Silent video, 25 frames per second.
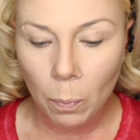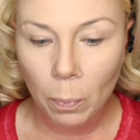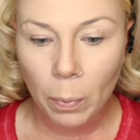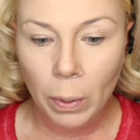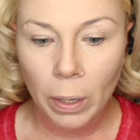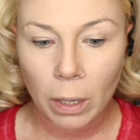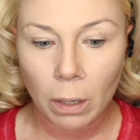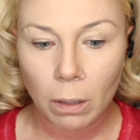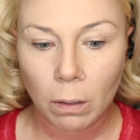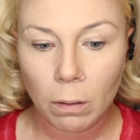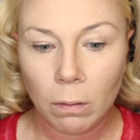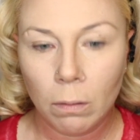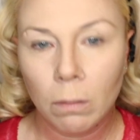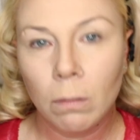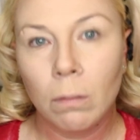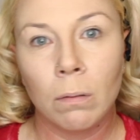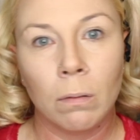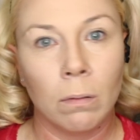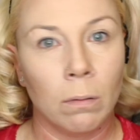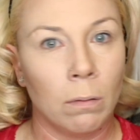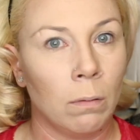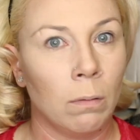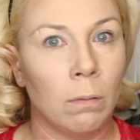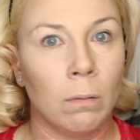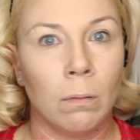but
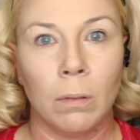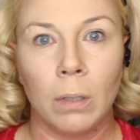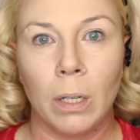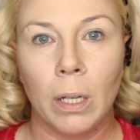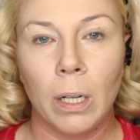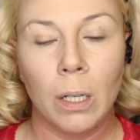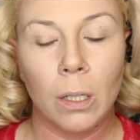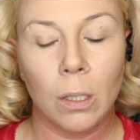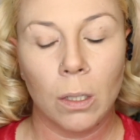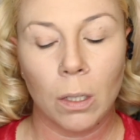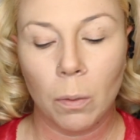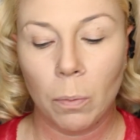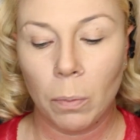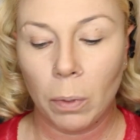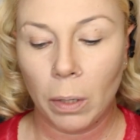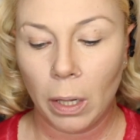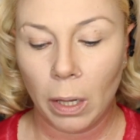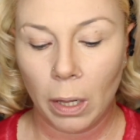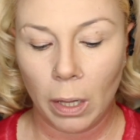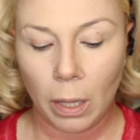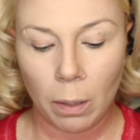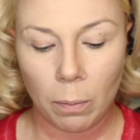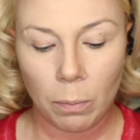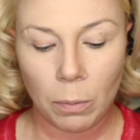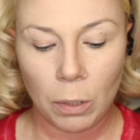it's
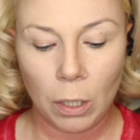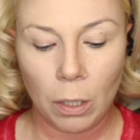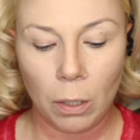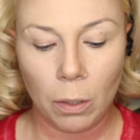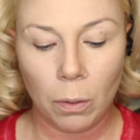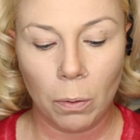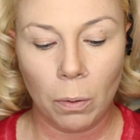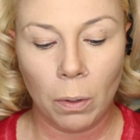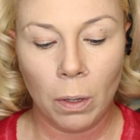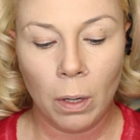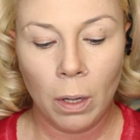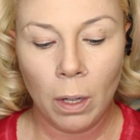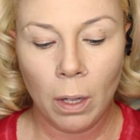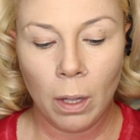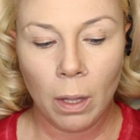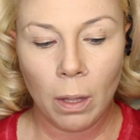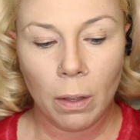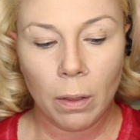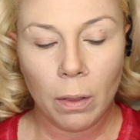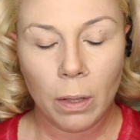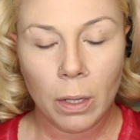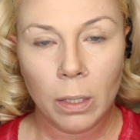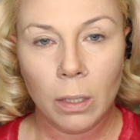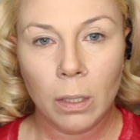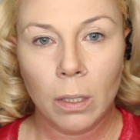completely up to you.
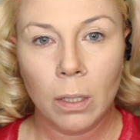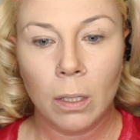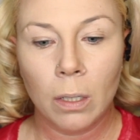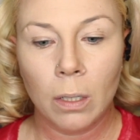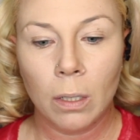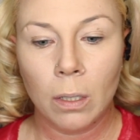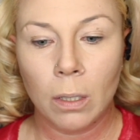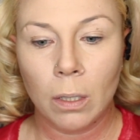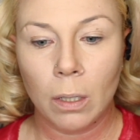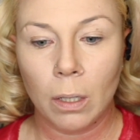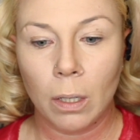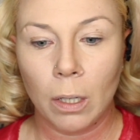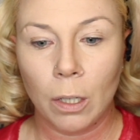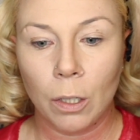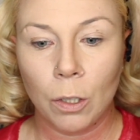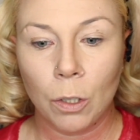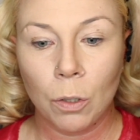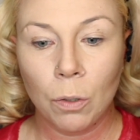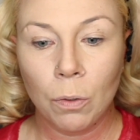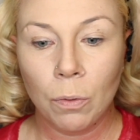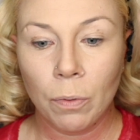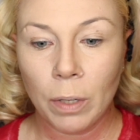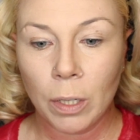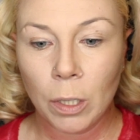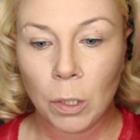This is a
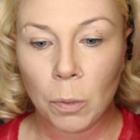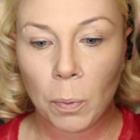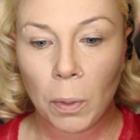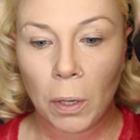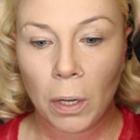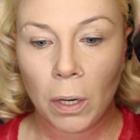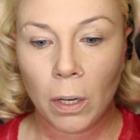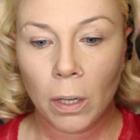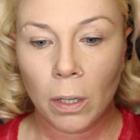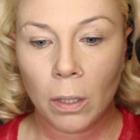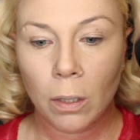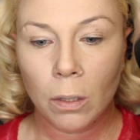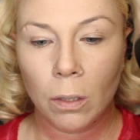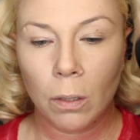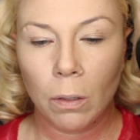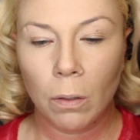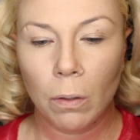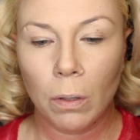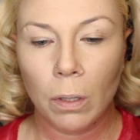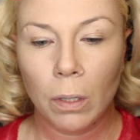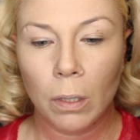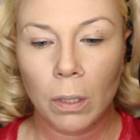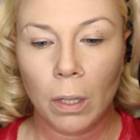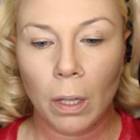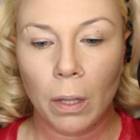Too Faced product, so
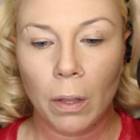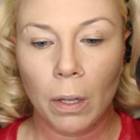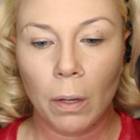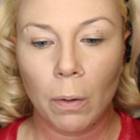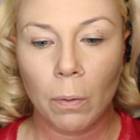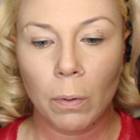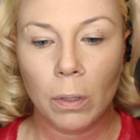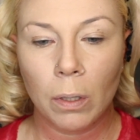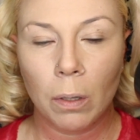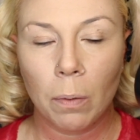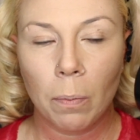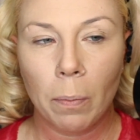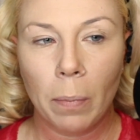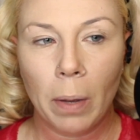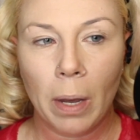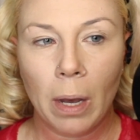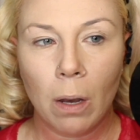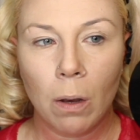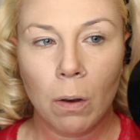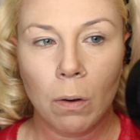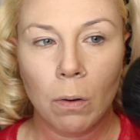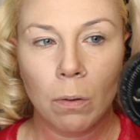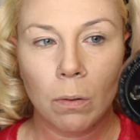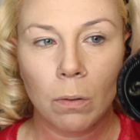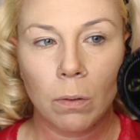this I think was
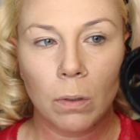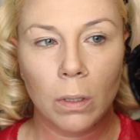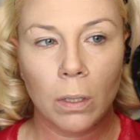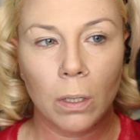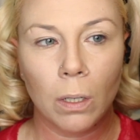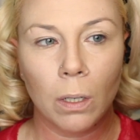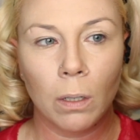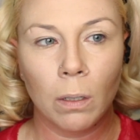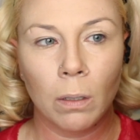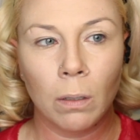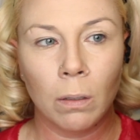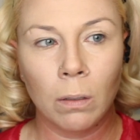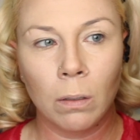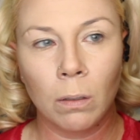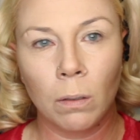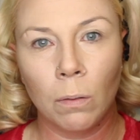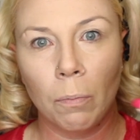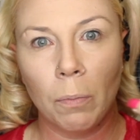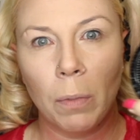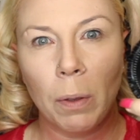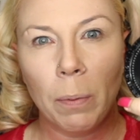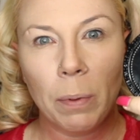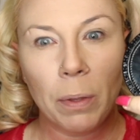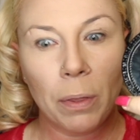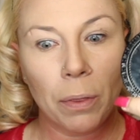about
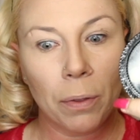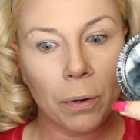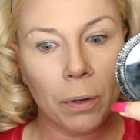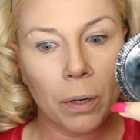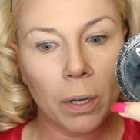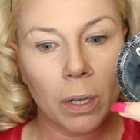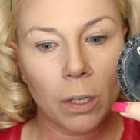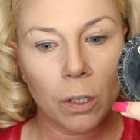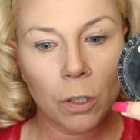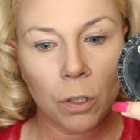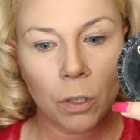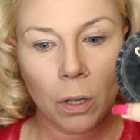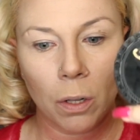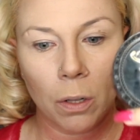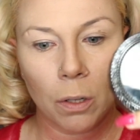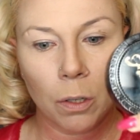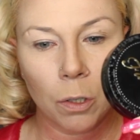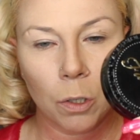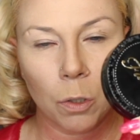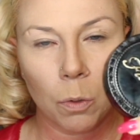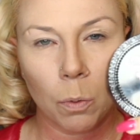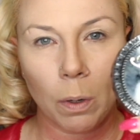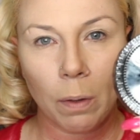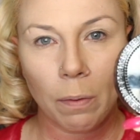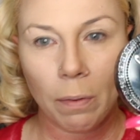maybe $30-ish,
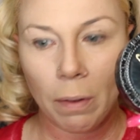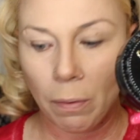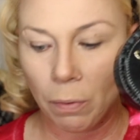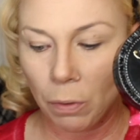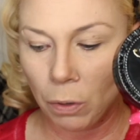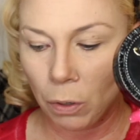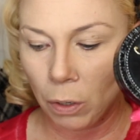$25,